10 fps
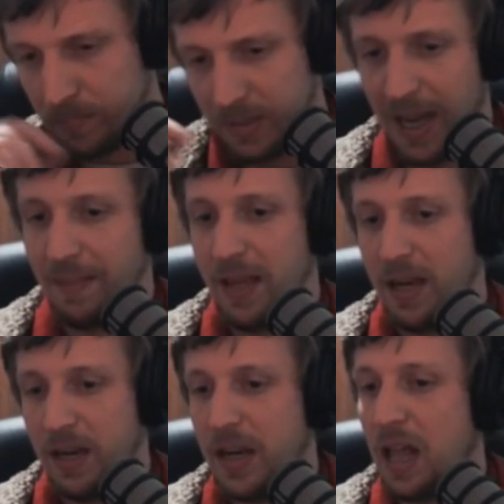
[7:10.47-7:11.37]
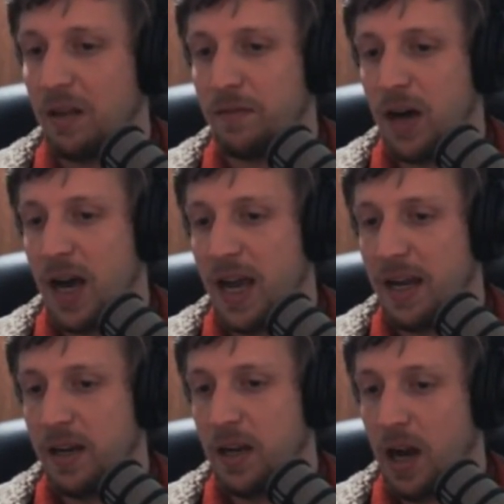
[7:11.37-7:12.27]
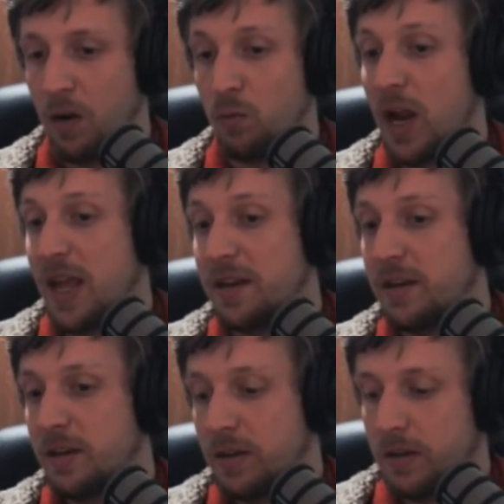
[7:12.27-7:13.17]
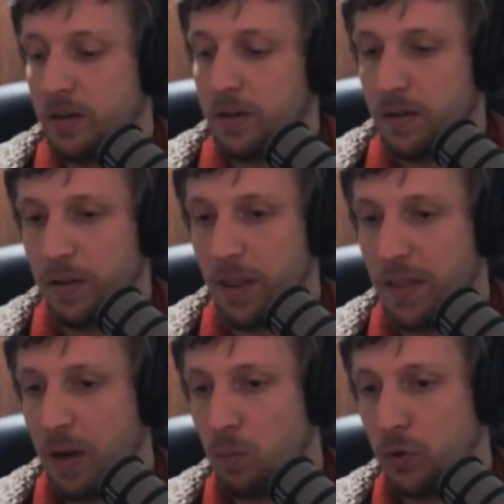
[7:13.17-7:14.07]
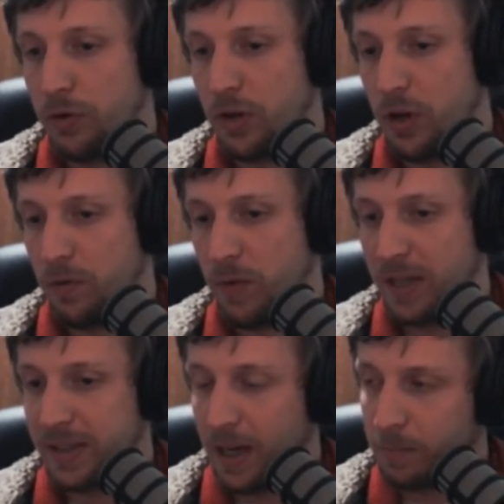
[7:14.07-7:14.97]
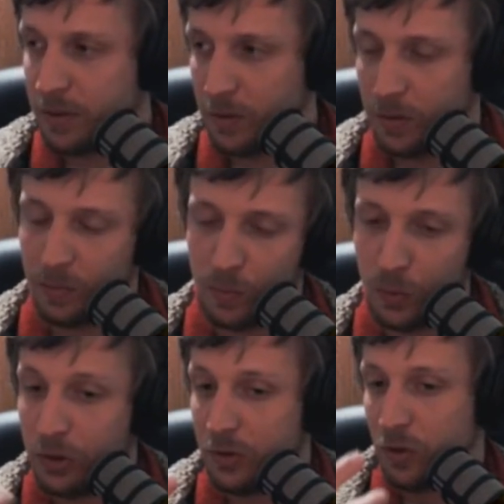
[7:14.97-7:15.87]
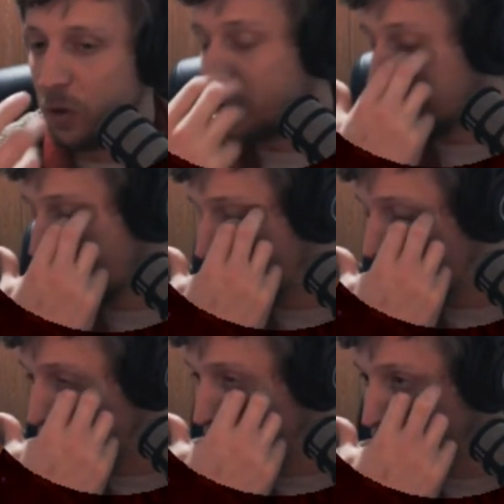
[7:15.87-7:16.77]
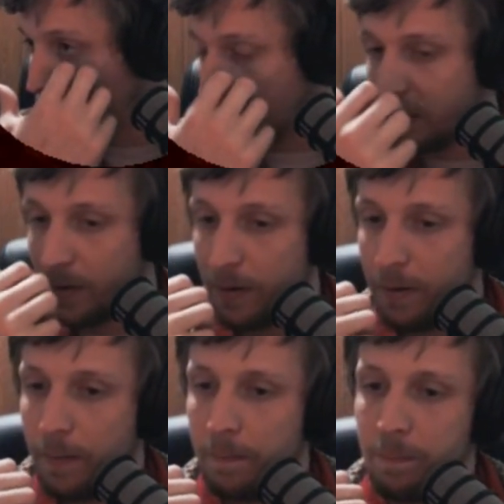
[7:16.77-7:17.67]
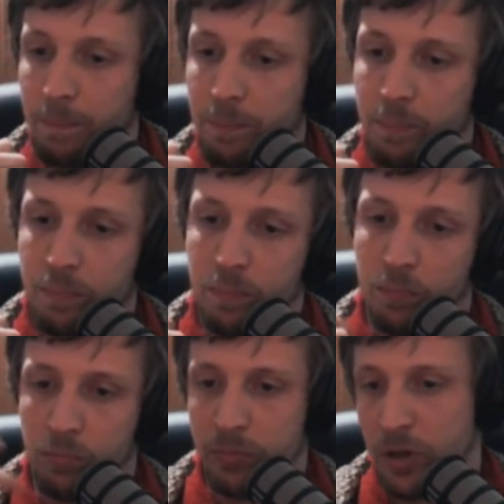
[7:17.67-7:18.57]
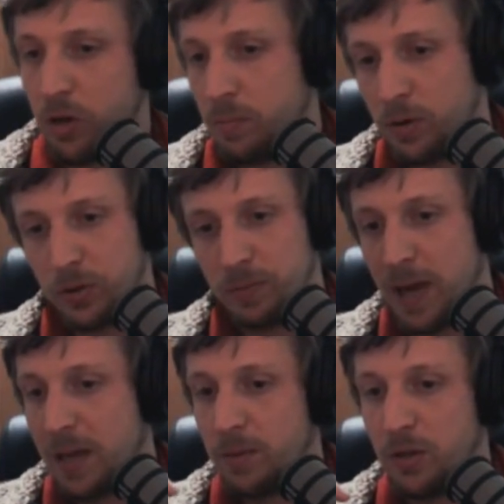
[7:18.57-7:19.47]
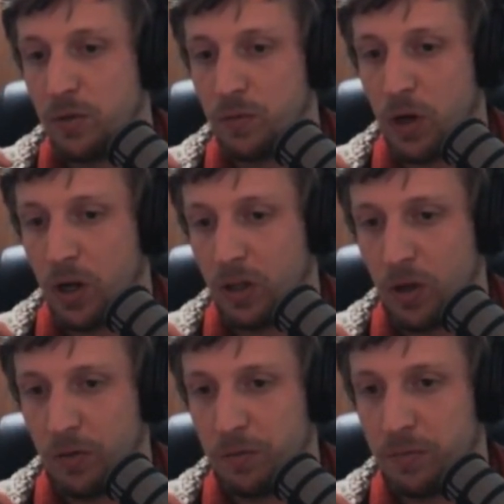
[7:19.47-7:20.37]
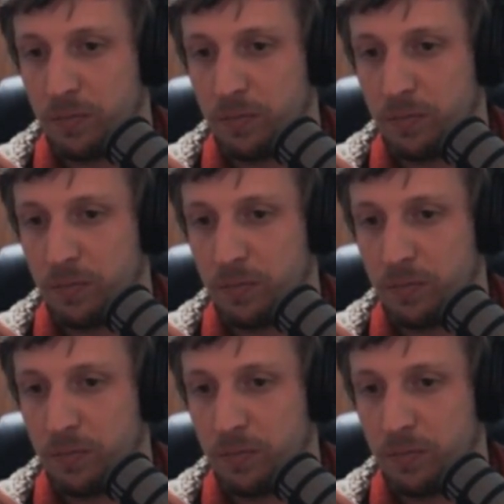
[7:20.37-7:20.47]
and then nullify a red that they would turn face up. So it would normally help them, but you know, because maybe you've got a lot of